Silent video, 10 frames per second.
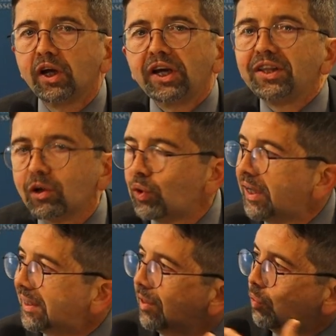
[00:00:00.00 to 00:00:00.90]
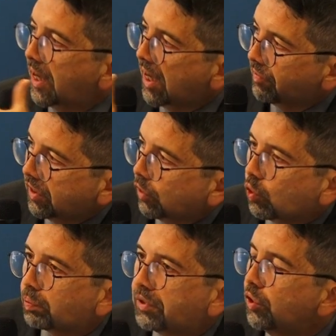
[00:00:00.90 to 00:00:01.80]
In the West, we have in the
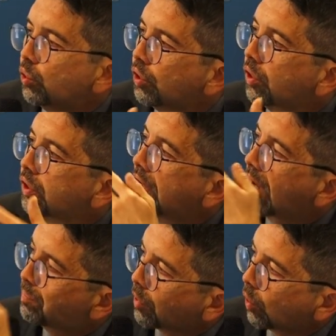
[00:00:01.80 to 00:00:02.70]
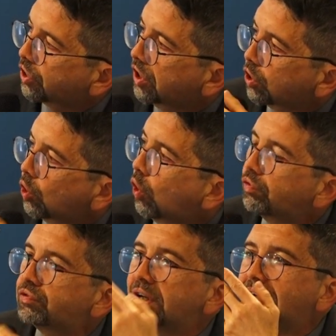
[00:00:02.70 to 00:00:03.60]
European Union a process
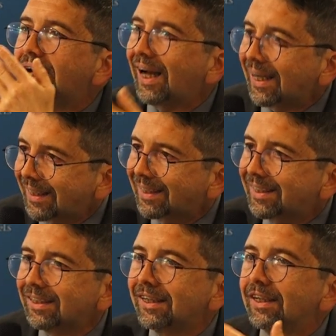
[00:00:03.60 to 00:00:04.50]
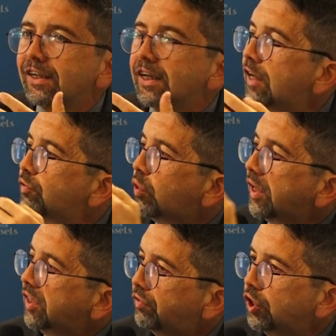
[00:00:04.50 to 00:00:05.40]
of acts uh, for
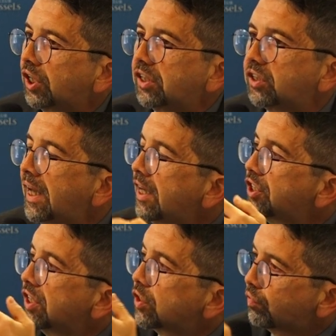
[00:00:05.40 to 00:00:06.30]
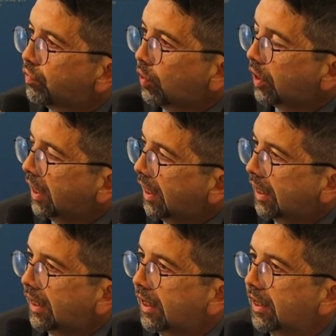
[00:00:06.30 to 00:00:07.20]
artificial intelligence, for
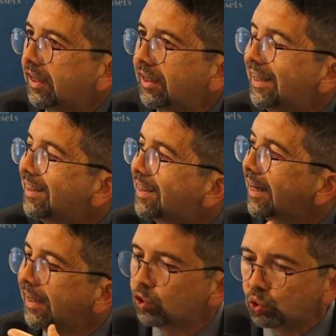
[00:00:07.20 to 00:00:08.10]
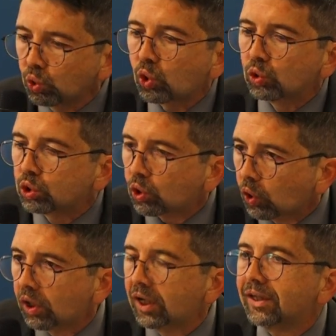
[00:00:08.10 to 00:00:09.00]
uh, internet, to
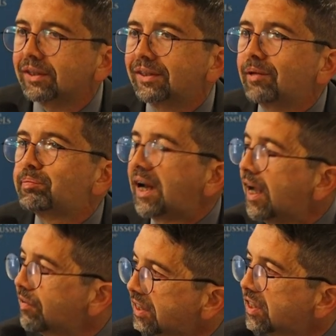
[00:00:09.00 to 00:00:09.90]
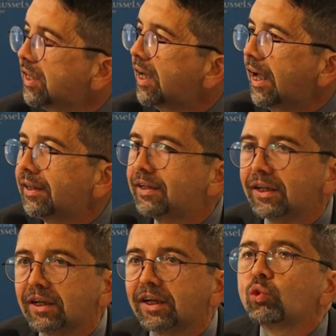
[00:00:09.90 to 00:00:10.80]
control the privacy and
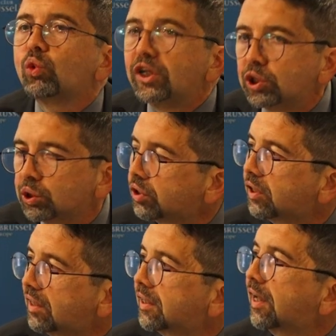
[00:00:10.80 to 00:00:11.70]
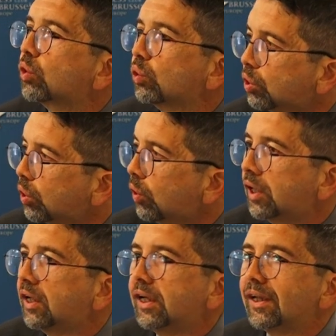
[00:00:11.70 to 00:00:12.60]
the regulations that can
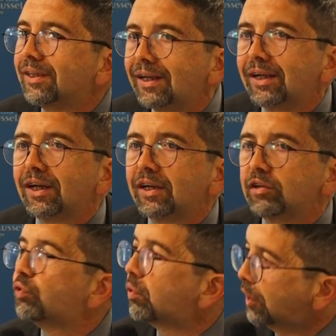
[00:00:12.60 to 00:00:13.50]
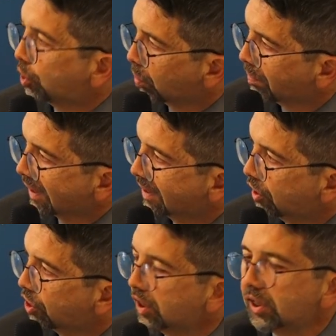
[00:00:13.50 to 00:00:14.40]
control the uh, information
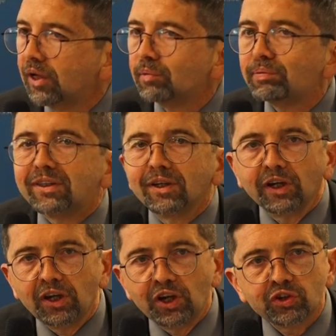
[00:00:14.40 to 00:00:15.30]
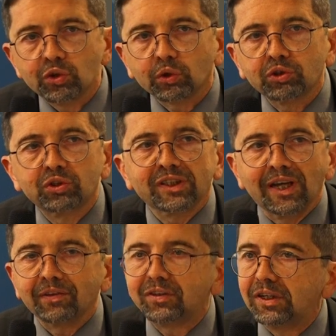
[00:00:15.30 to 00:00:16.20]
passage. But is not
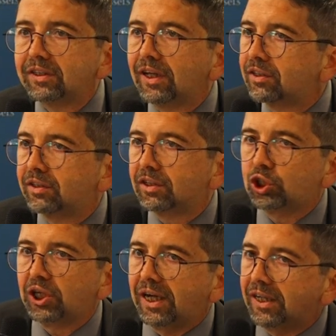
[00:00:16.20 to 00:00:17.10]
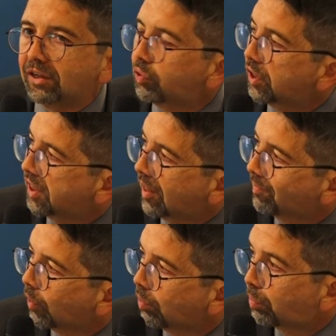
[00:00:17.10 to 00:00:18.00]
something that China, for
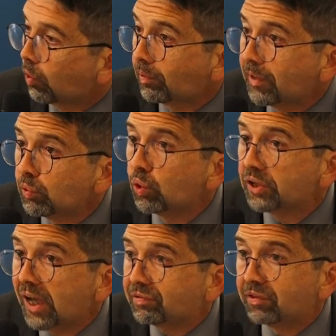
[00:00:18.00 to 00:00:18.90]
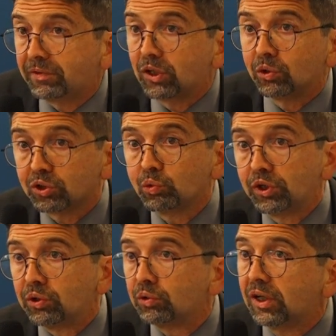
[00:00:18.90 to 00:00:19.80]
example, probably would have, because
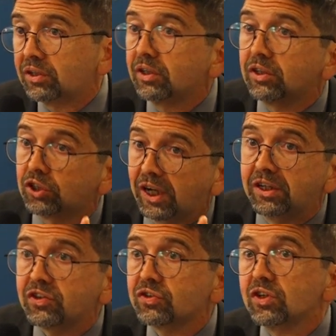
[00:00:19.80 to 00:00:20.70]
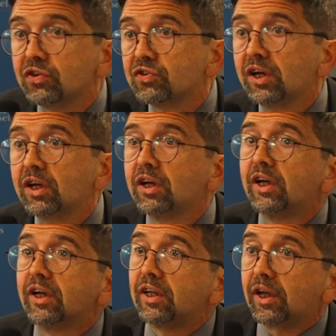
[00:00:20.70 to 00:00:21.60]
we know that Chinese is a,
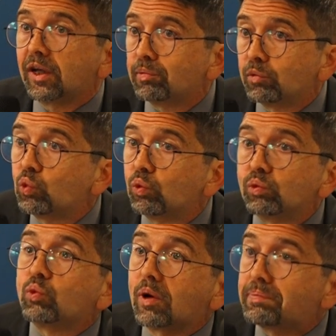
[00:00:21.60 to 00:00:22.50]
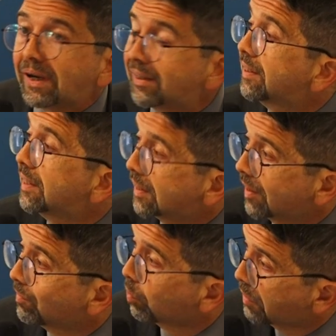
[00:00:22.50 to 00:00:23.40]
a one-party
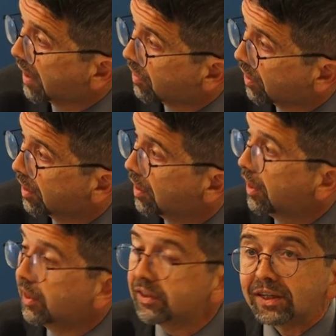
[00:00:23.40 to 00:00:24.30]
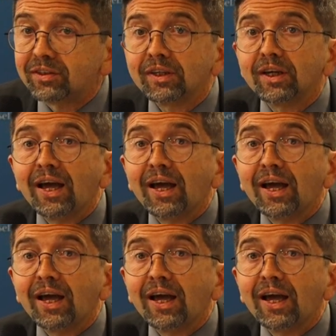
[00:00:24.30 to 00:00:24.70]
system dominated that,